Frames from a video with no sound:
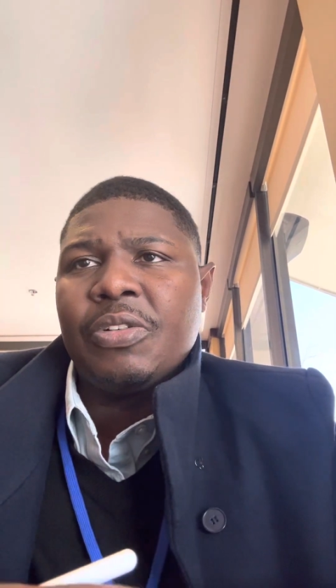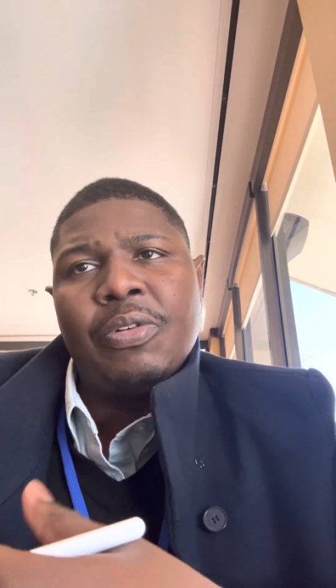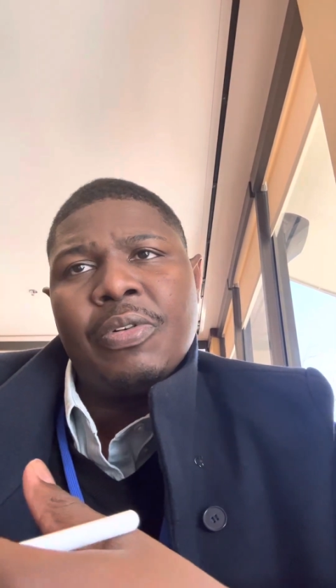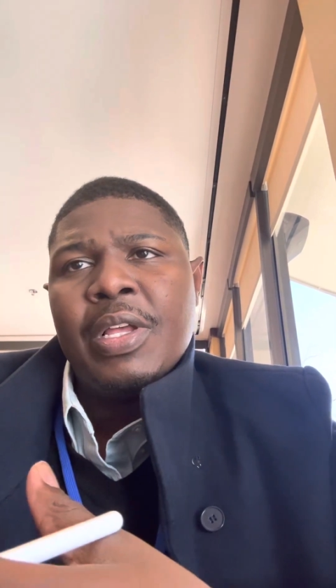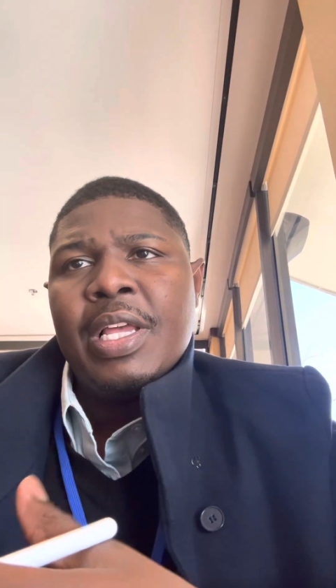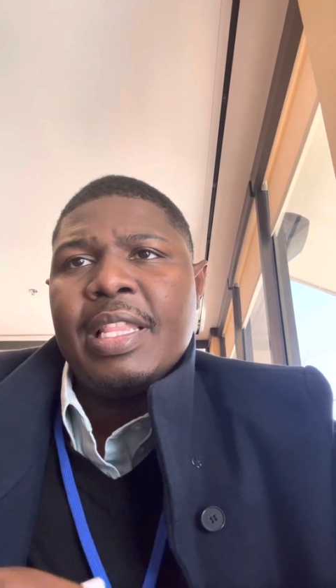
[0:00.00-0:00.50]

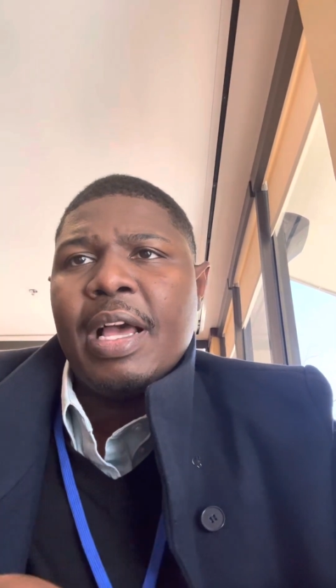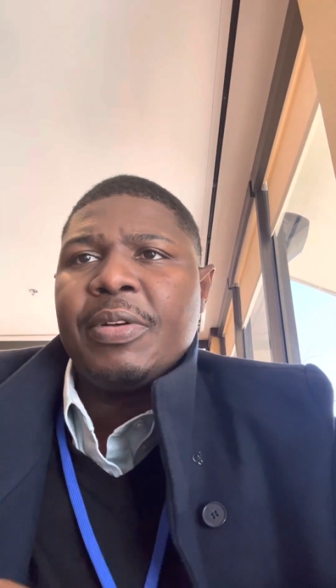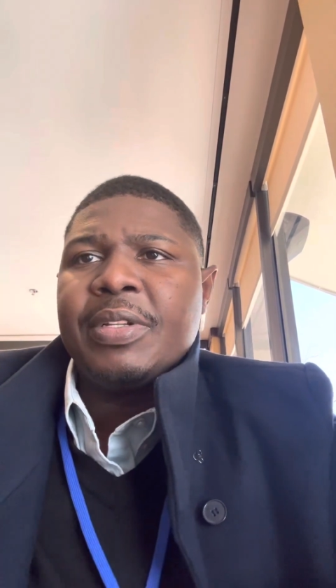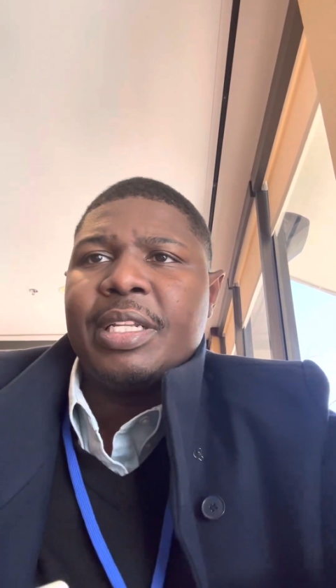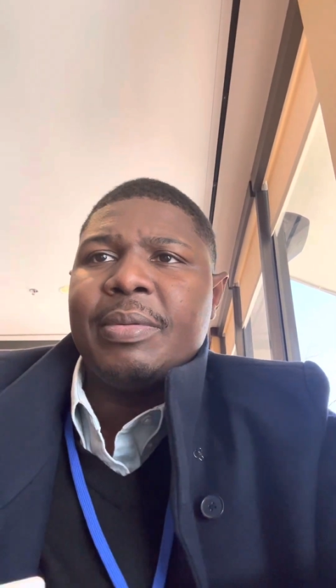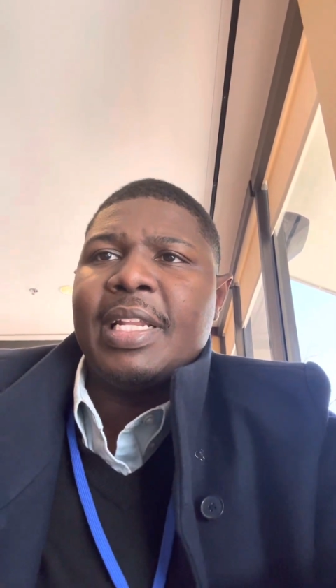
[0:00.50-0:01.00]
So that
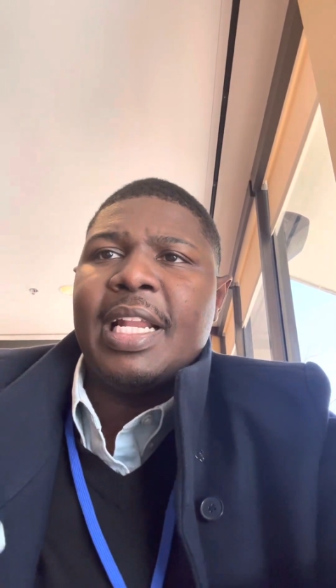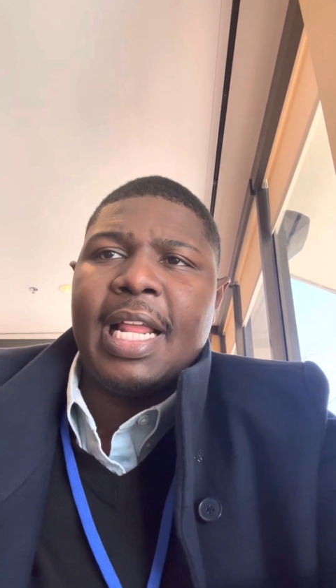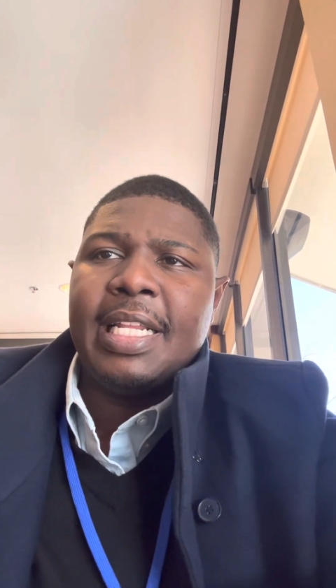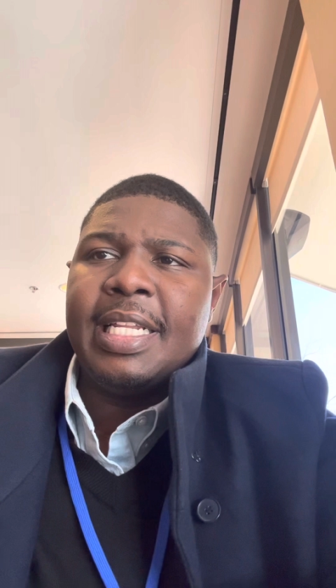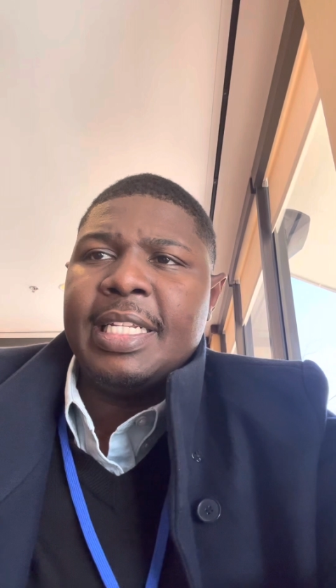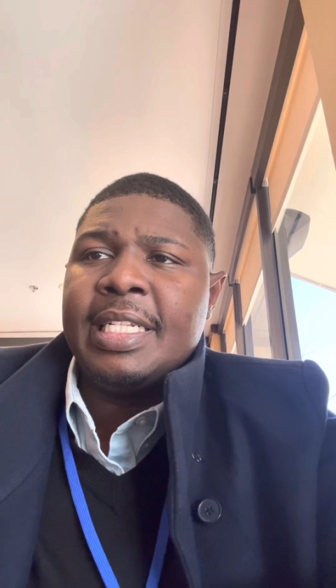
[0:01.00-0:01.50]
was something that
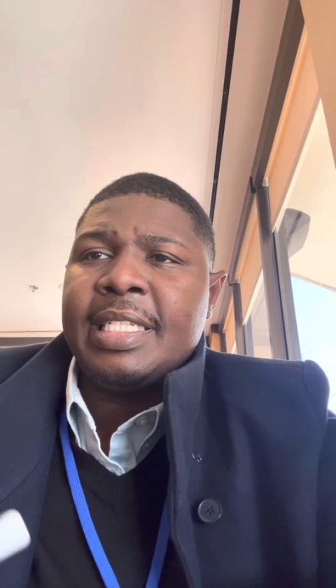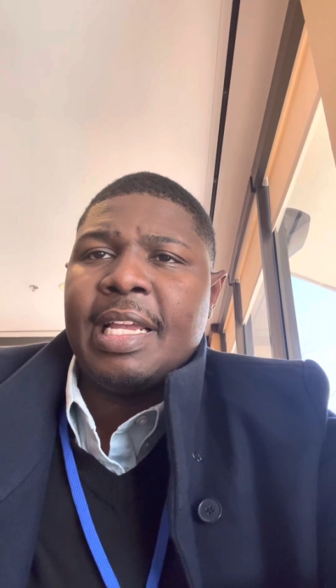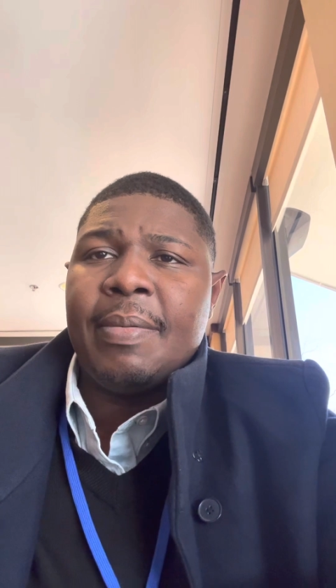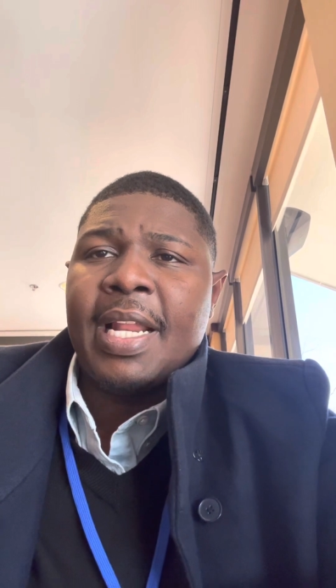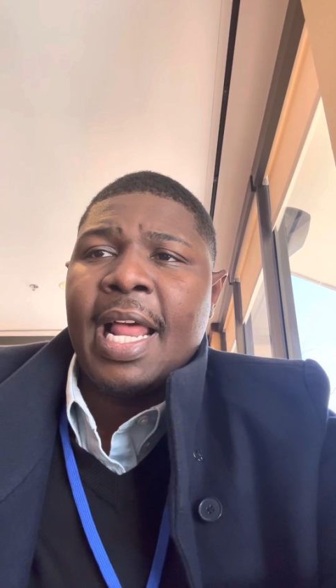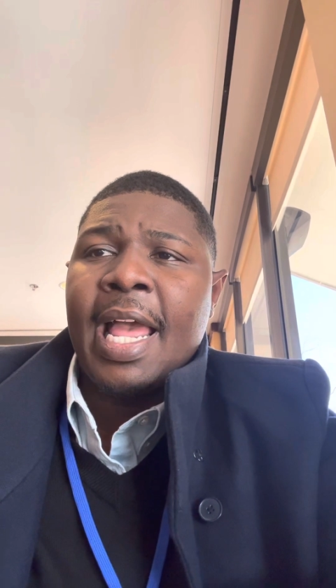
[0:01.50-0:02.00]
I did this
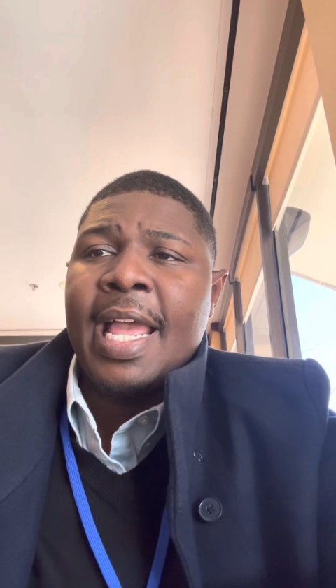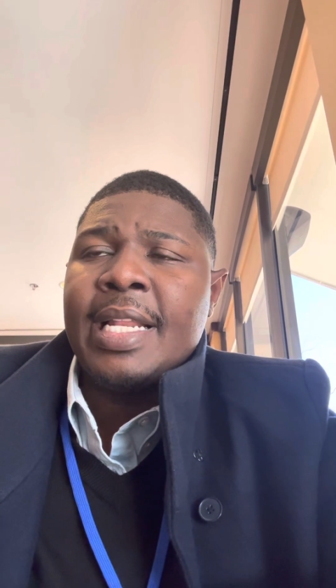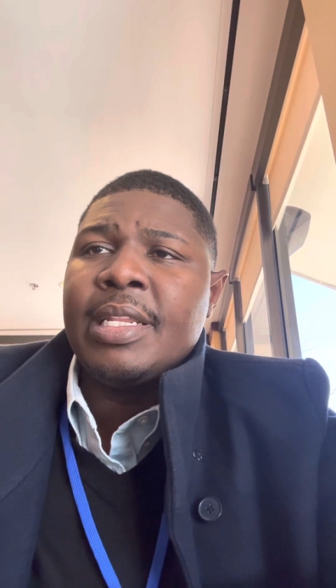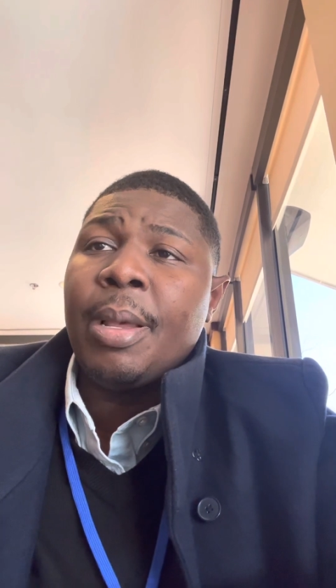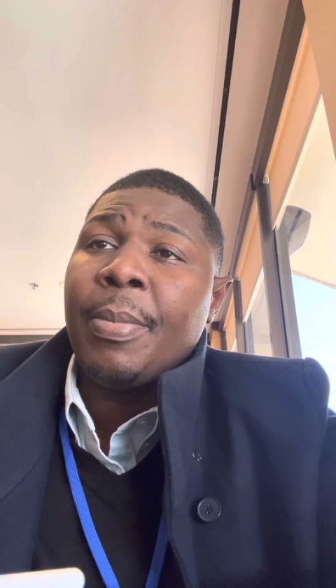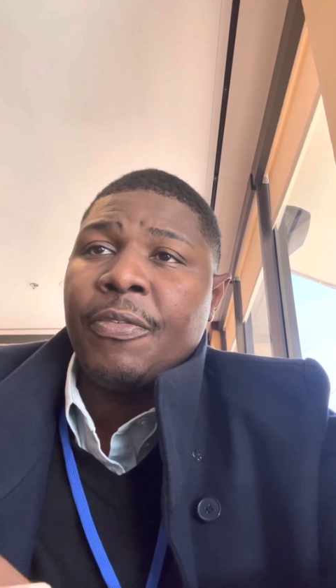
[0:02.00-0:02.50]
time that I
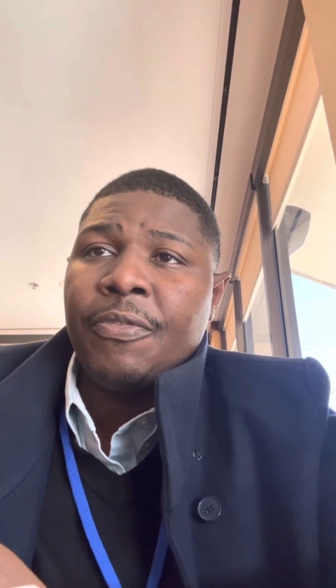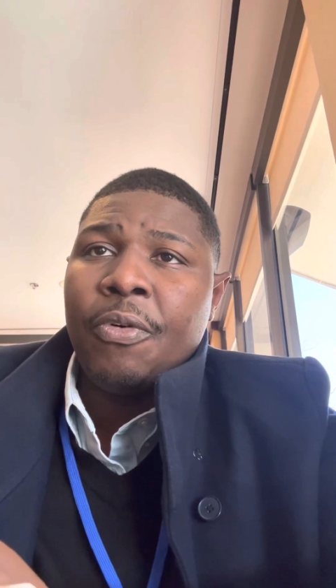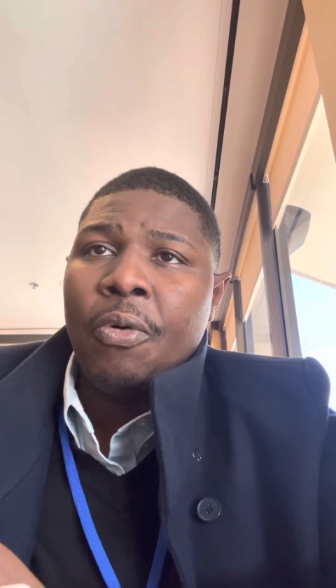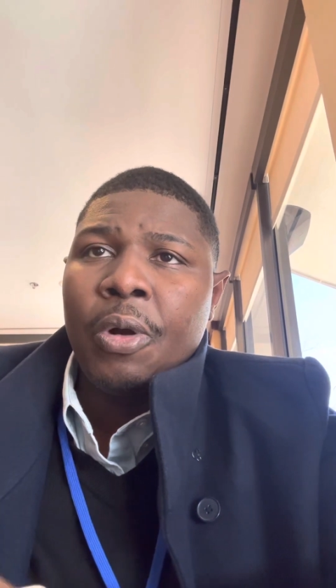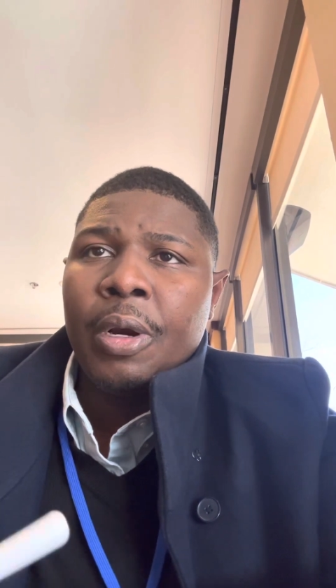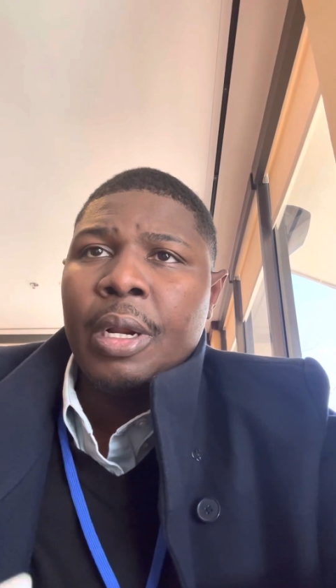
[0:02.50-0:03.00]
hadn't done
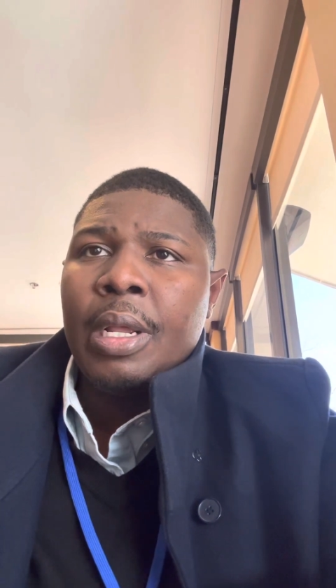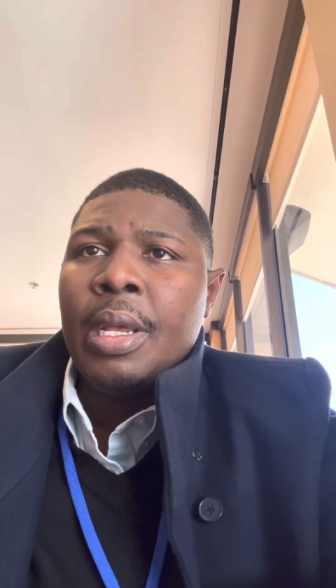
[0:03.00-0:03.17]
before,